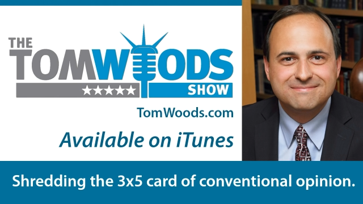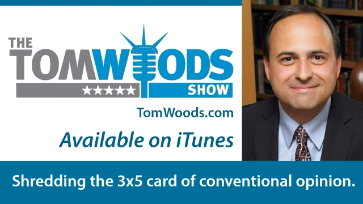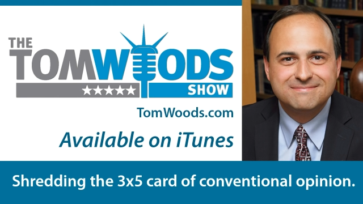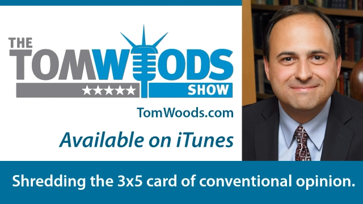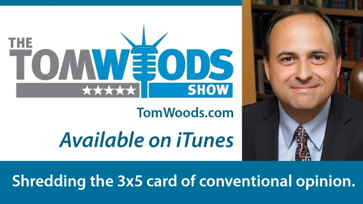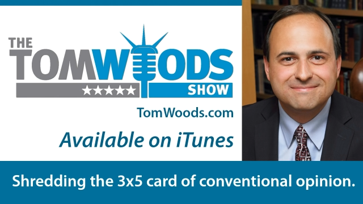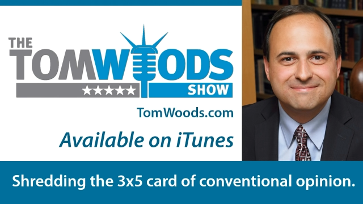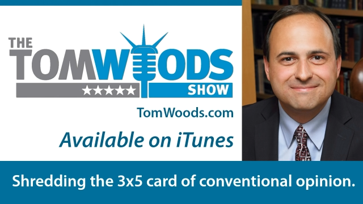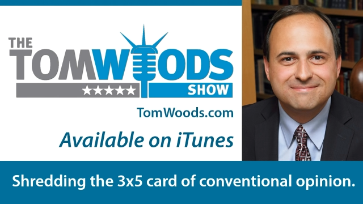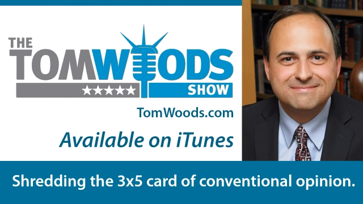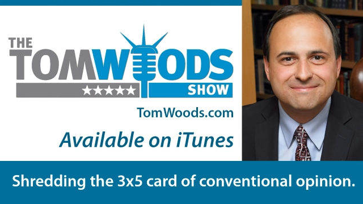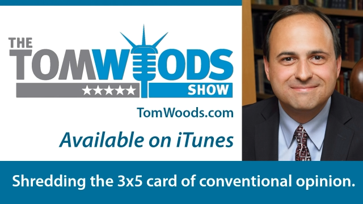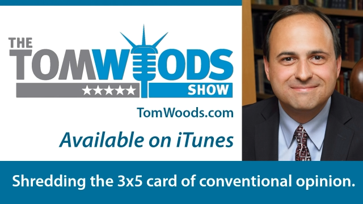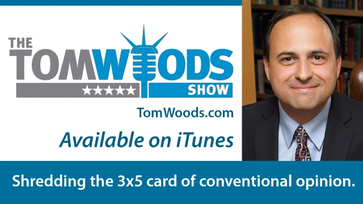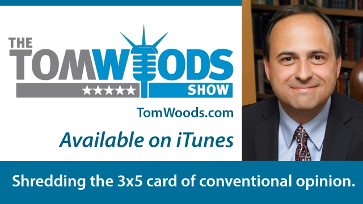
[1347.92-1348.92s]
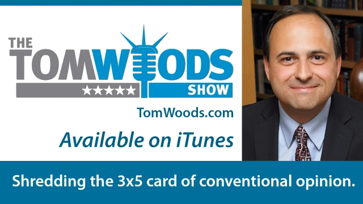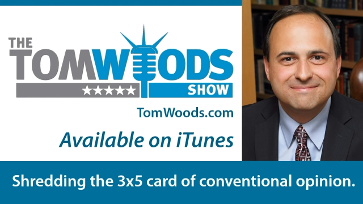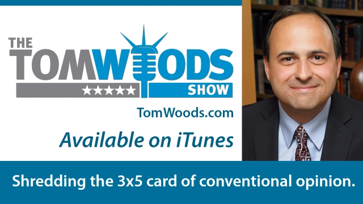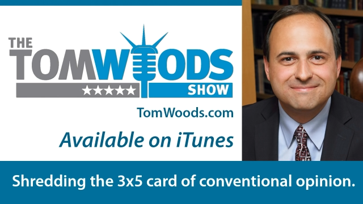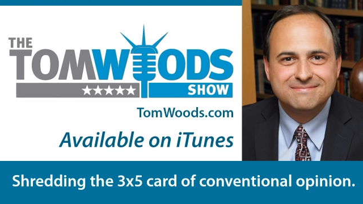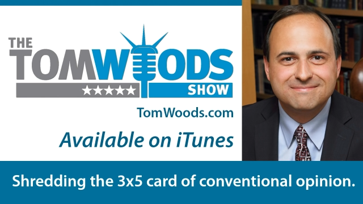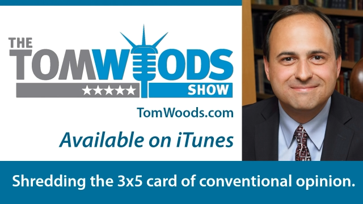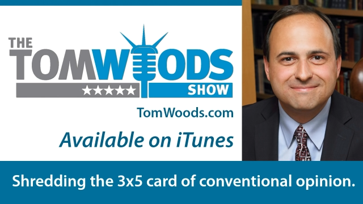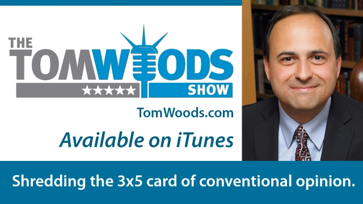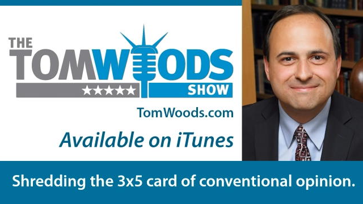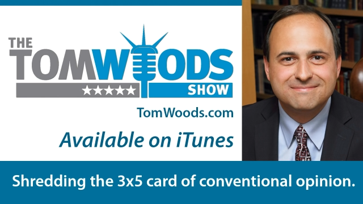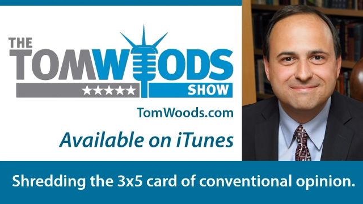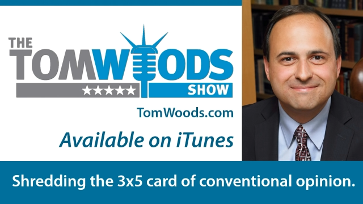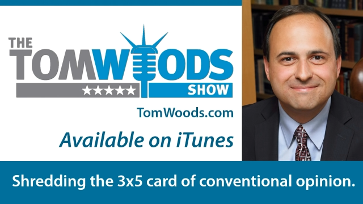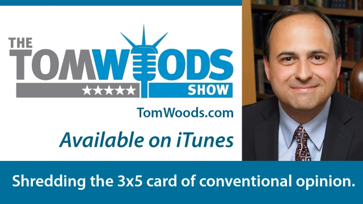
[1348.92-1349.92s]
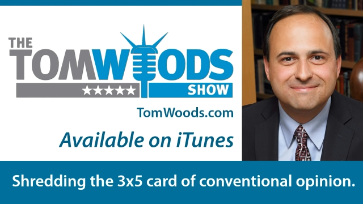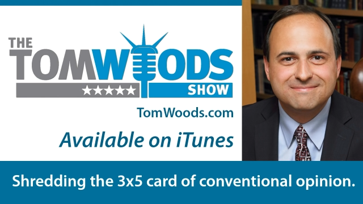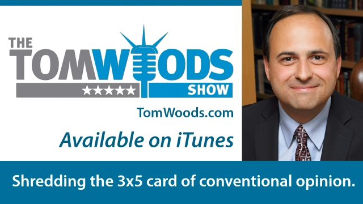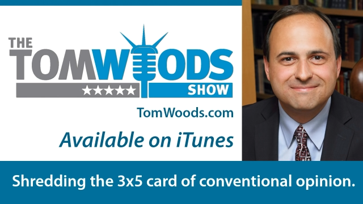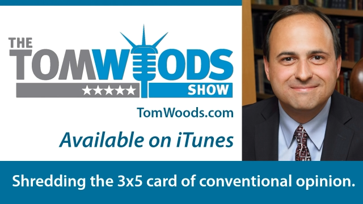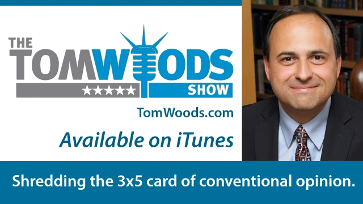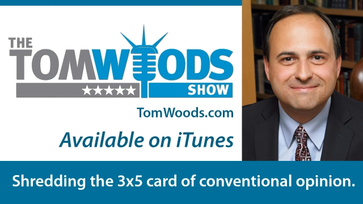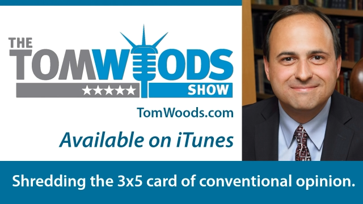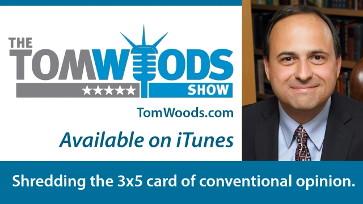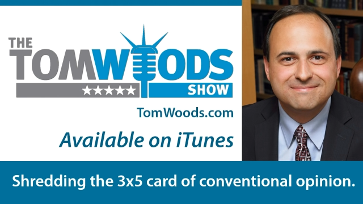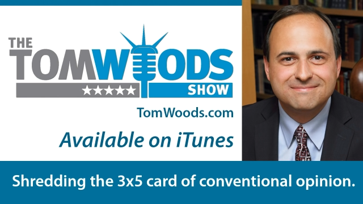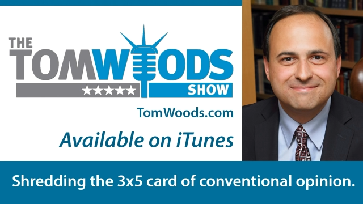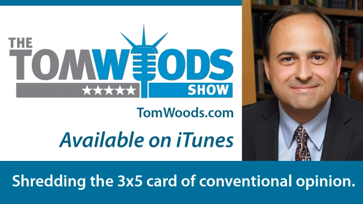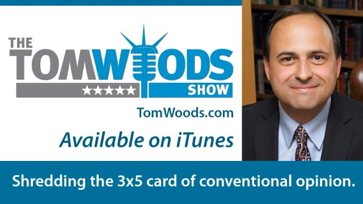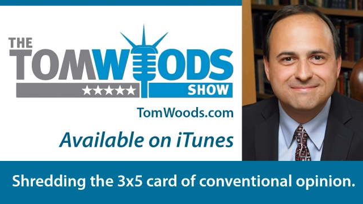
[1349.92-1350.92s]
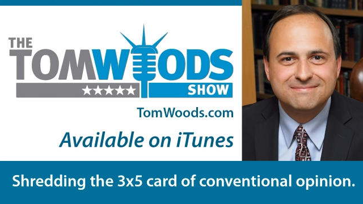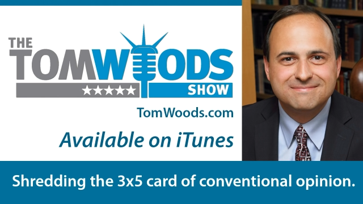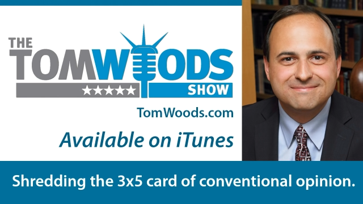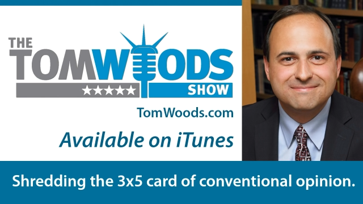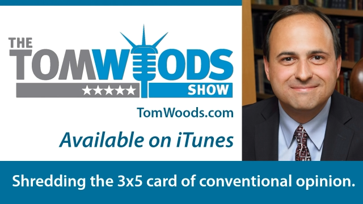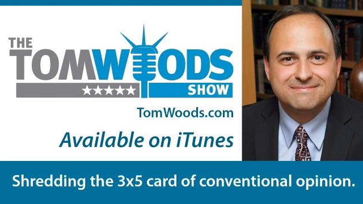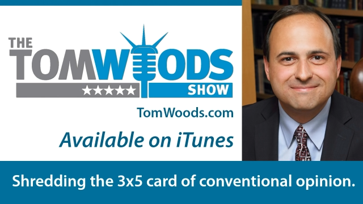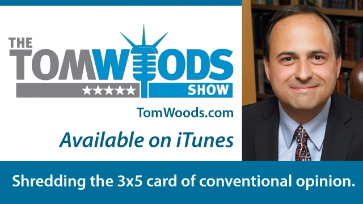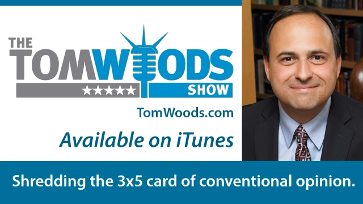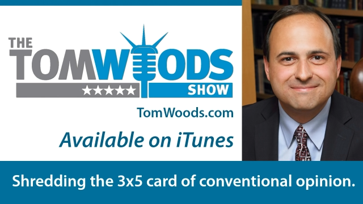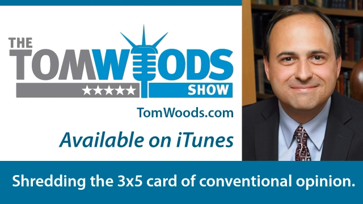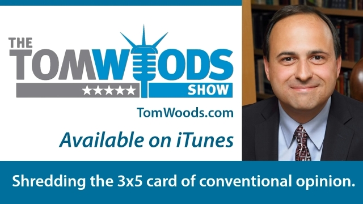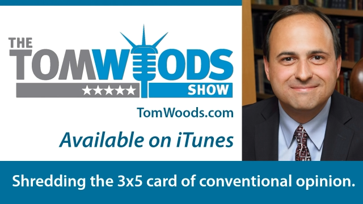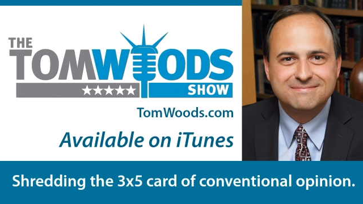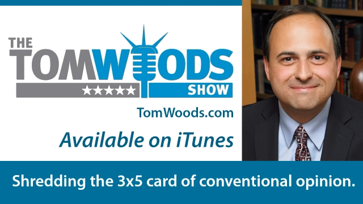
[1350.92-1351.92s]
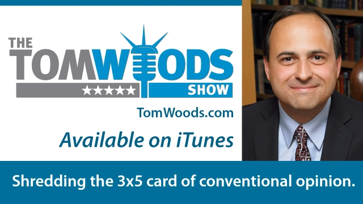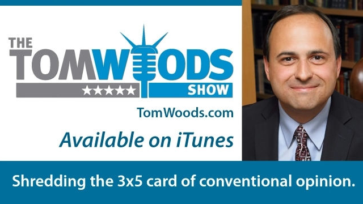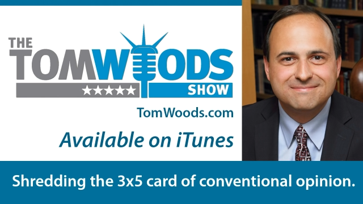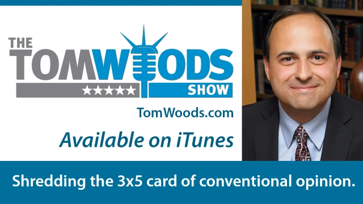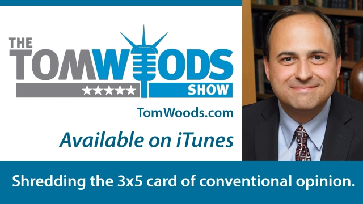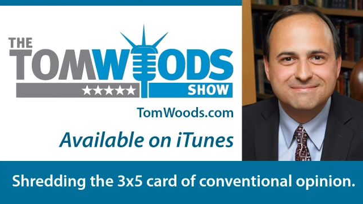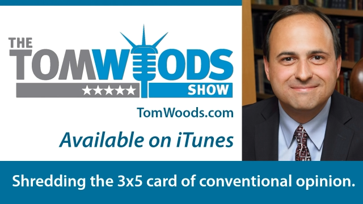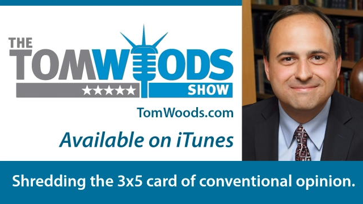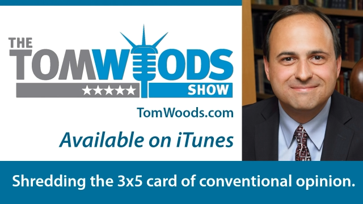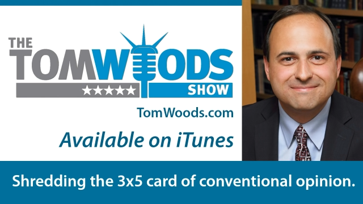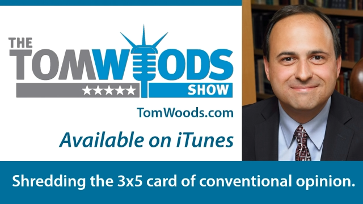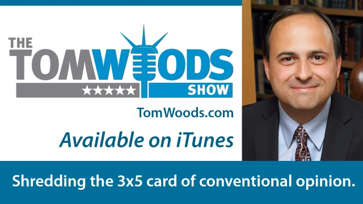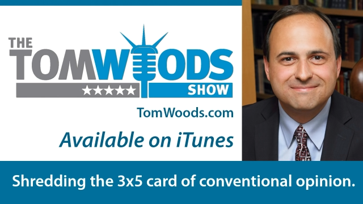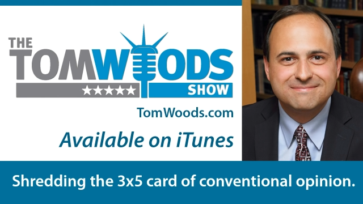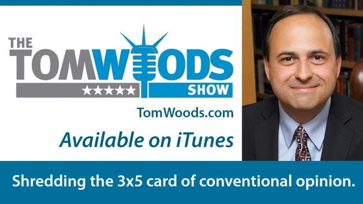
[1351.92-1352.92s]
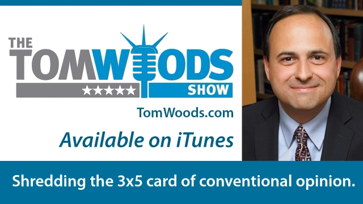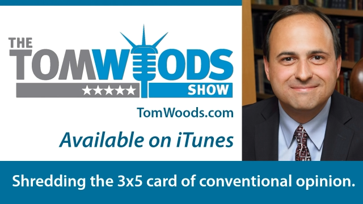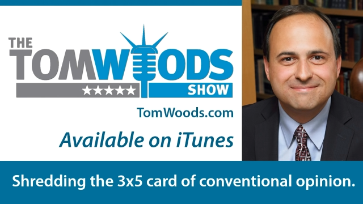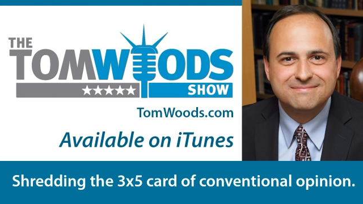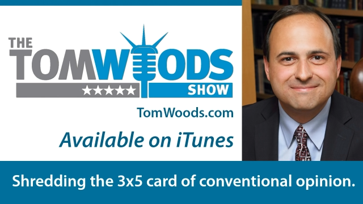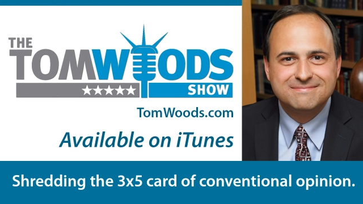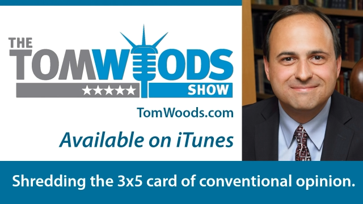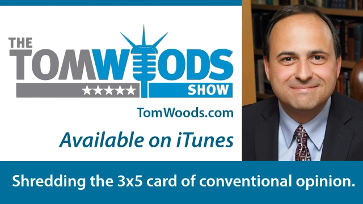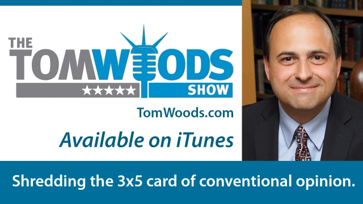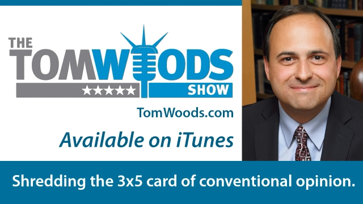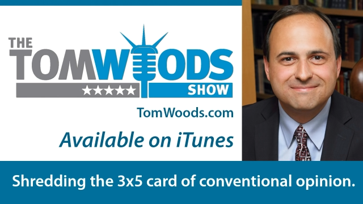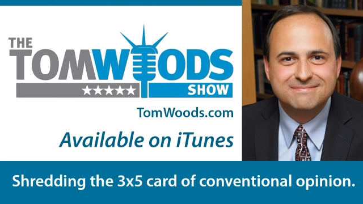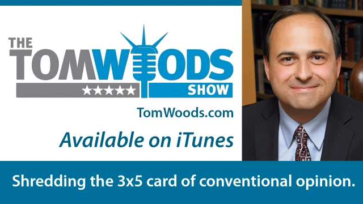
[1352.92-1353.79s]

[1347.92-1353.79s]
[no speech]